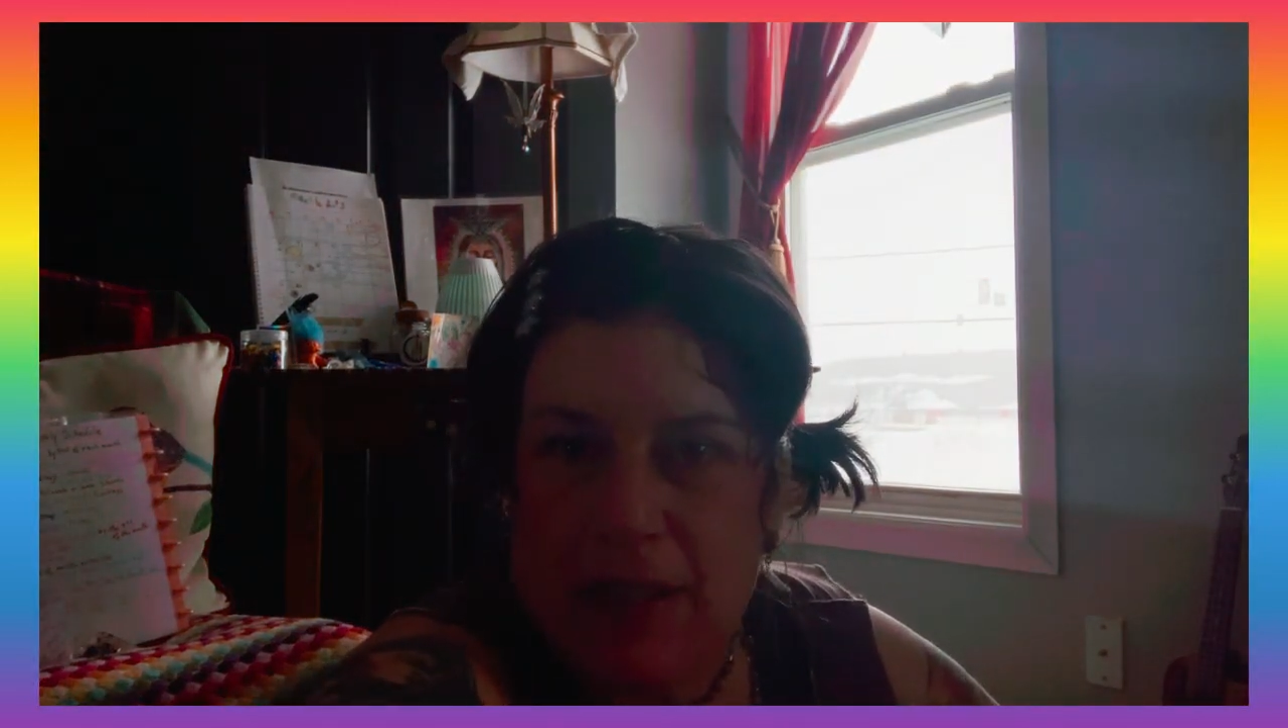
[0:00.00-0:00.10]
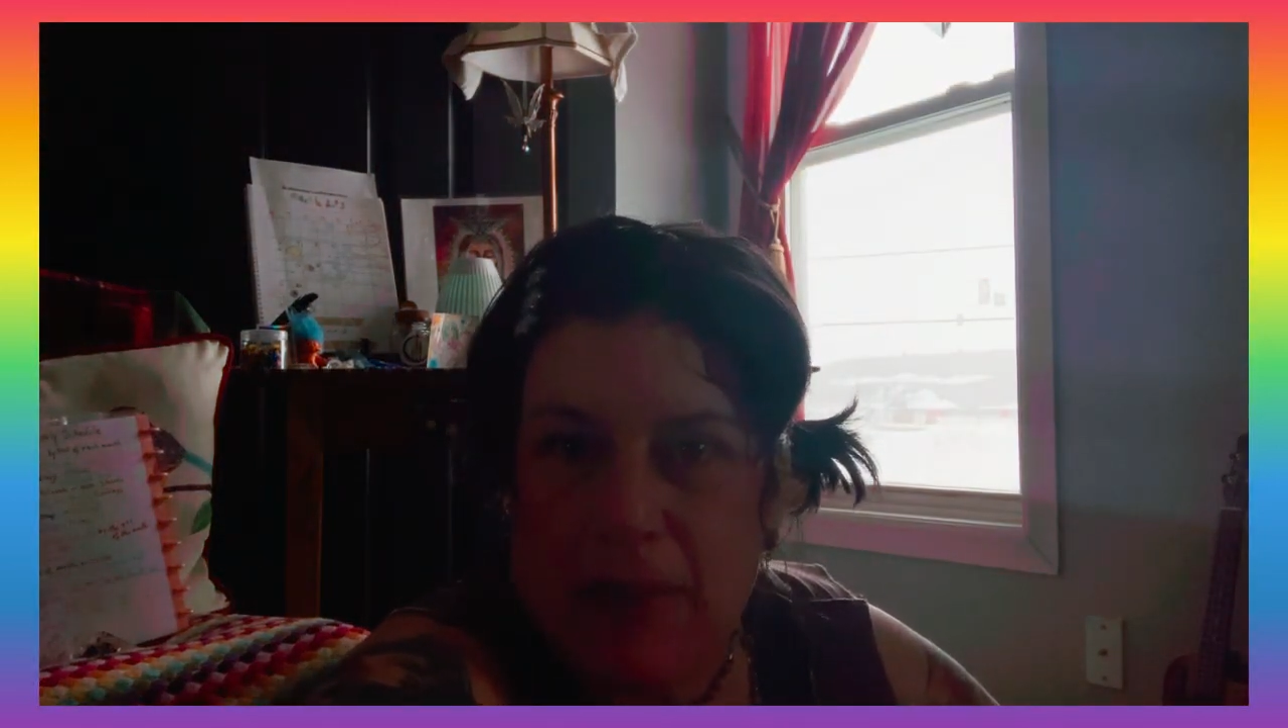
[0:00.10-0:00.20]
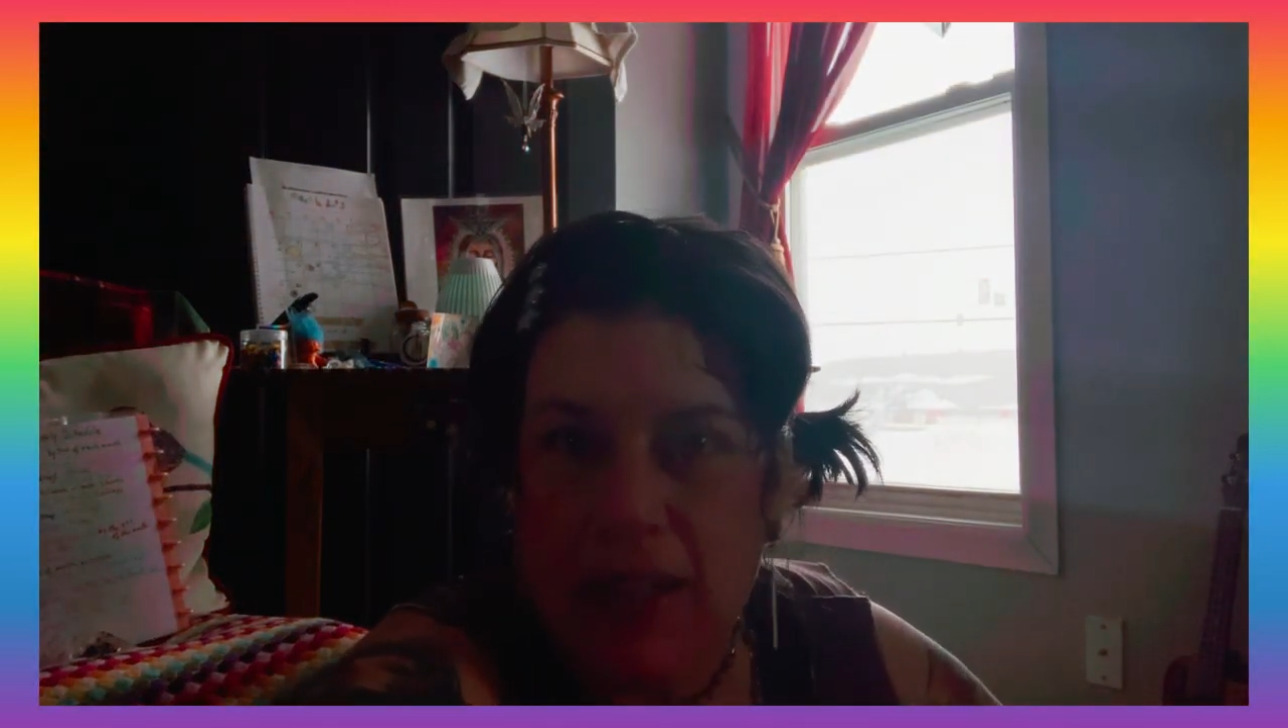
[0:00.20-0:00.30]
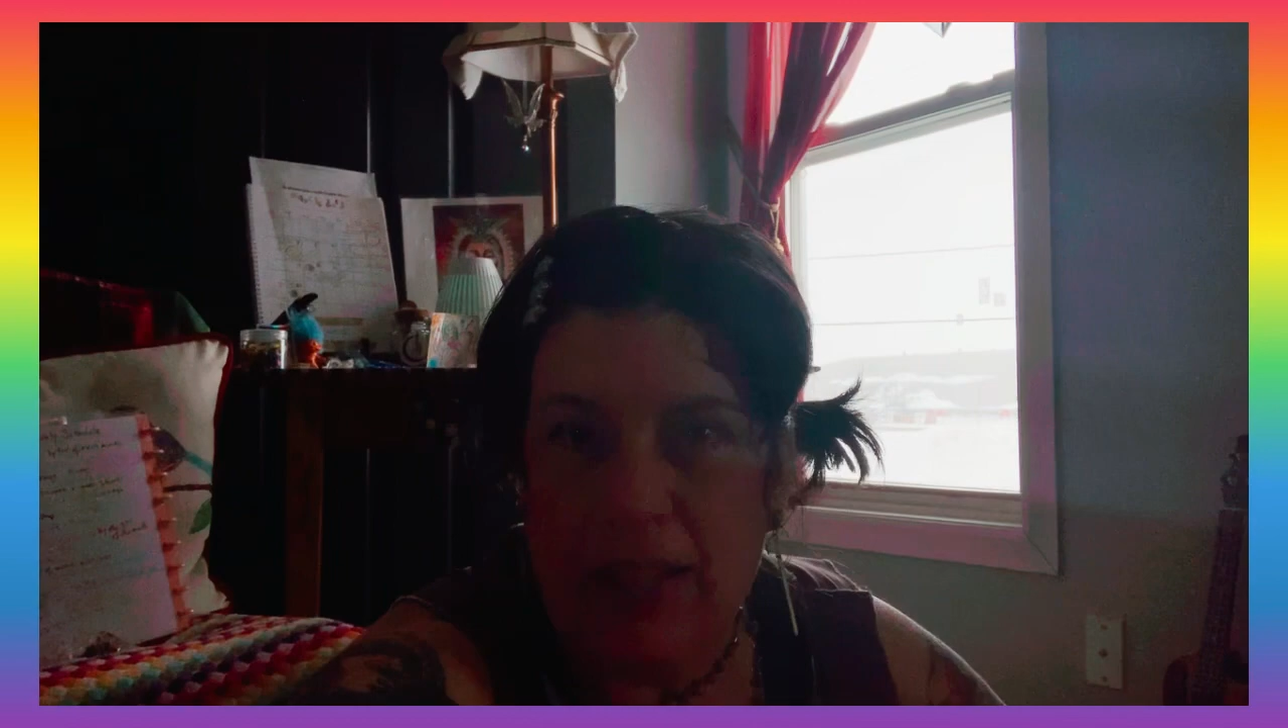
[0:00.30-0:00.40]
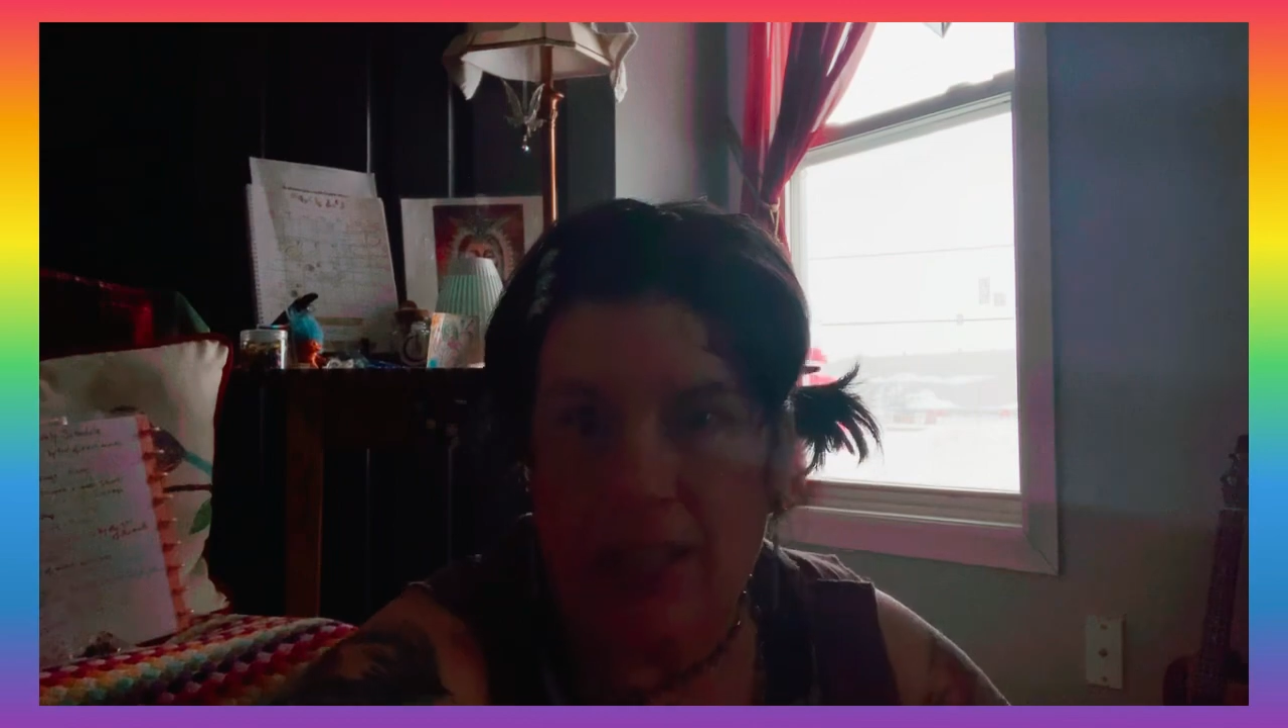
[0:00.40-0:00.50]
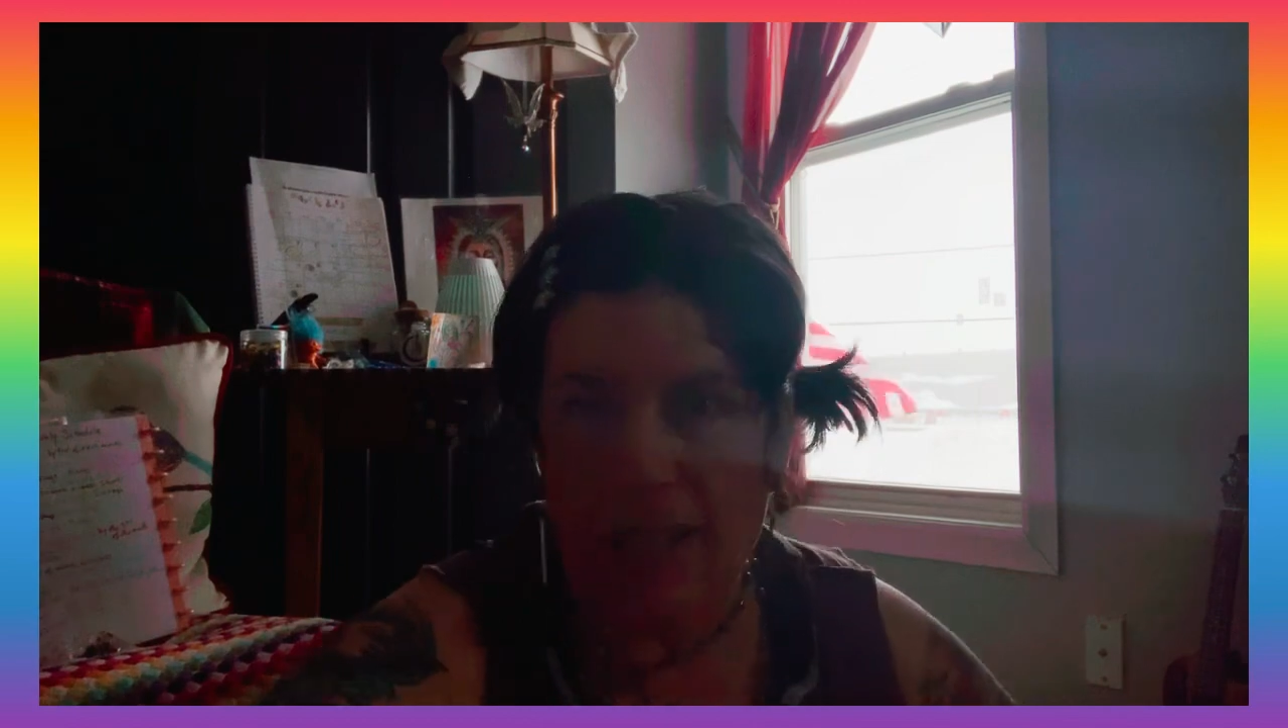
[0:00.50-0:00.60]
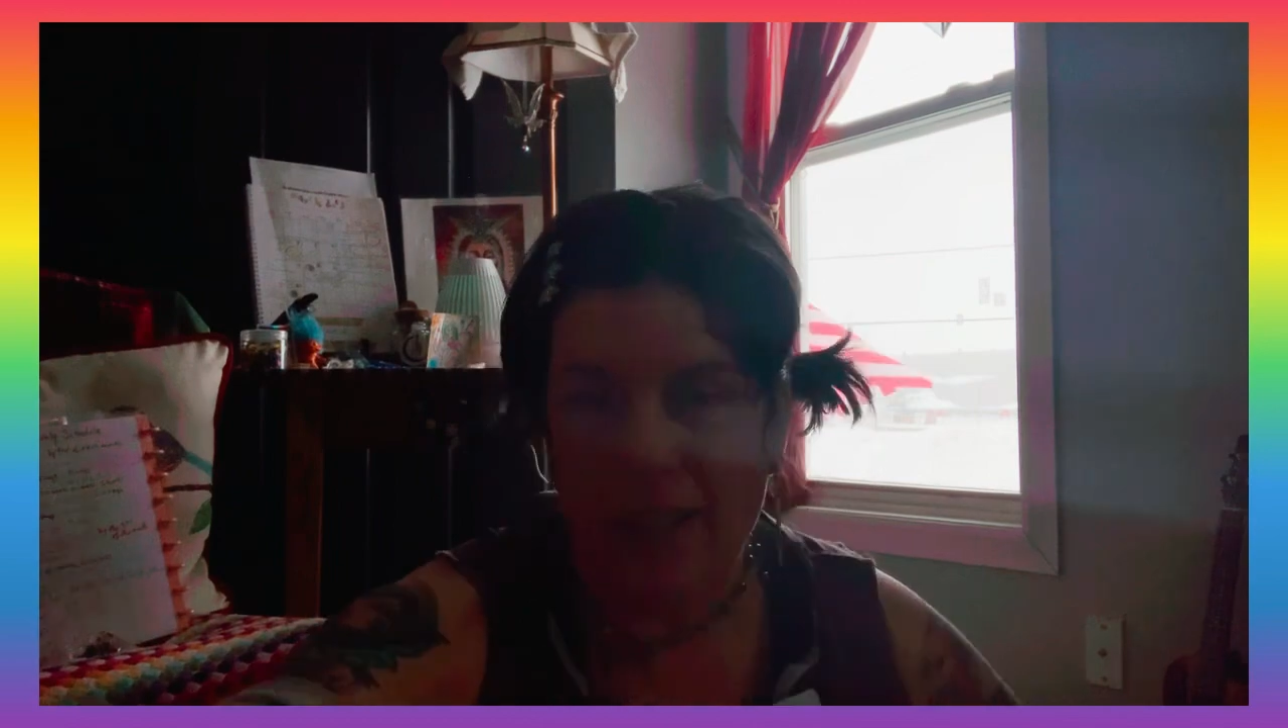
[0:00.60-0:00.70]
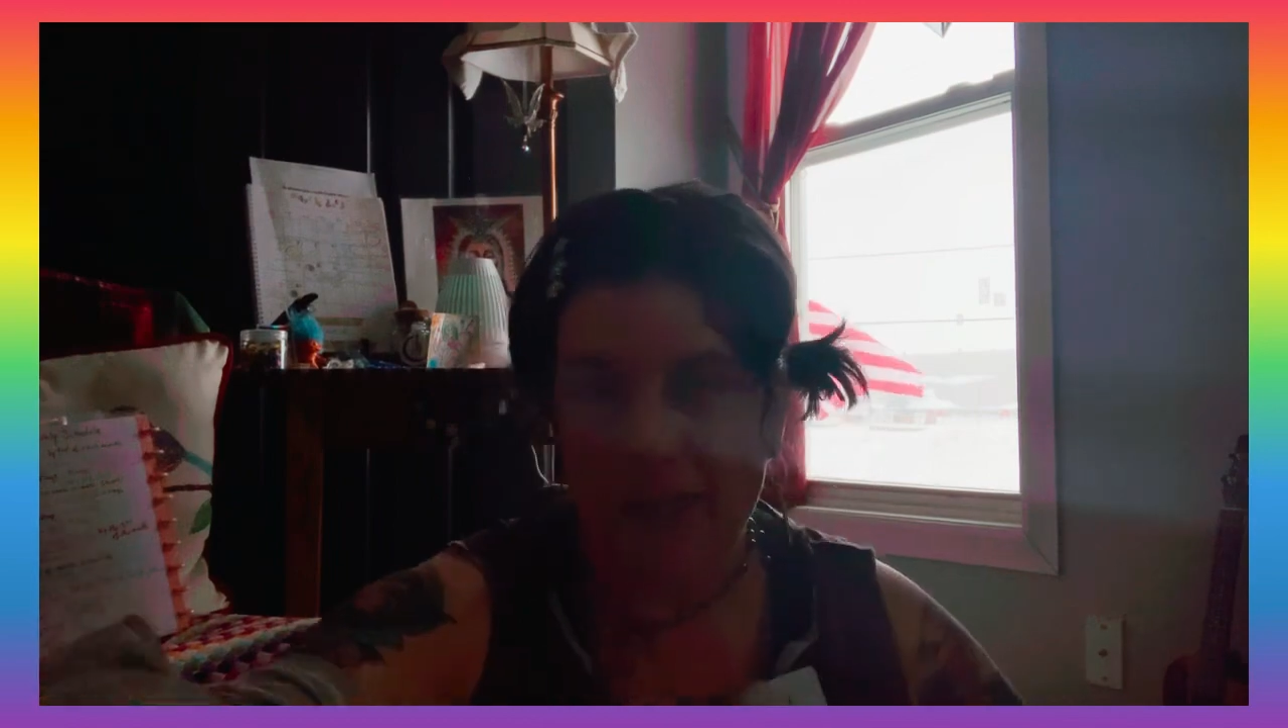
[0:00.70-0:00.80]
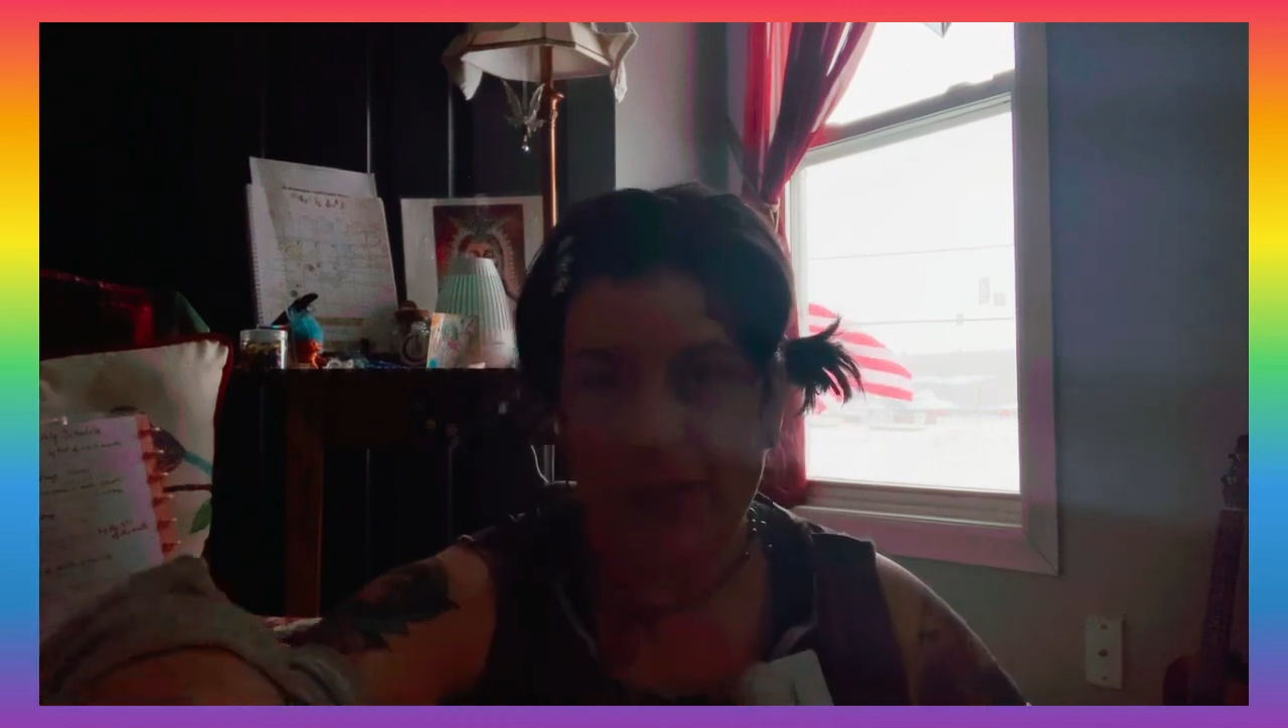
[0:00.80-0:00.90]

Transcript: right now.